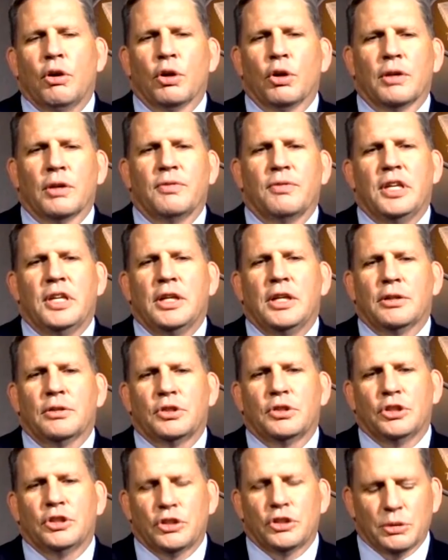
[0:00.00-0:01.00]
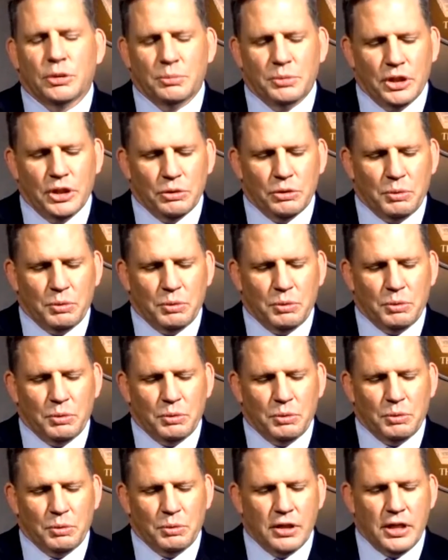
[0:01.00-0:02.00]
whole of ecosystems as we
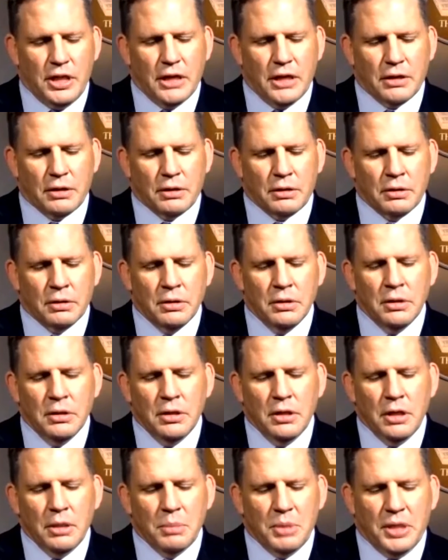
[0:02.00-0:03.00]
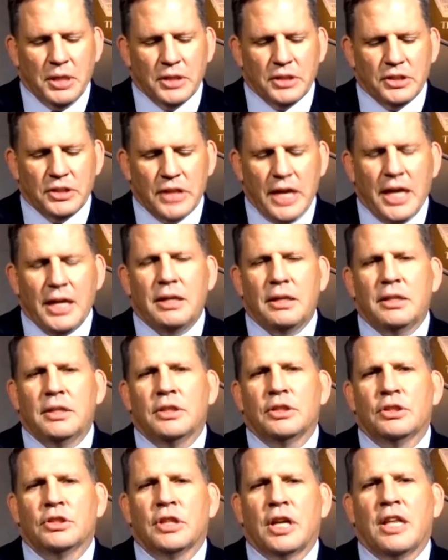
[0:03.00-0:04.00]
work here together. Because that
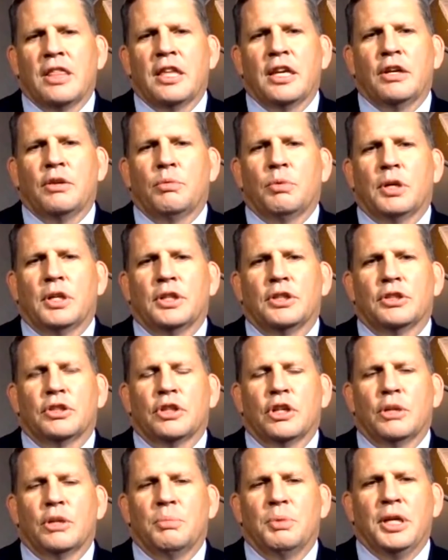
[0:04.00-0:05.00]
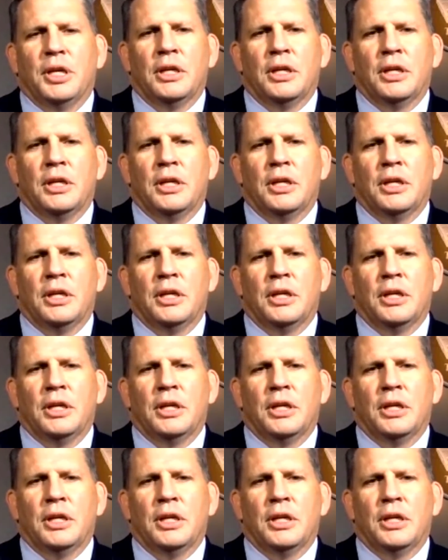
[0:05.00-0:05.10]
is, I think, what is going to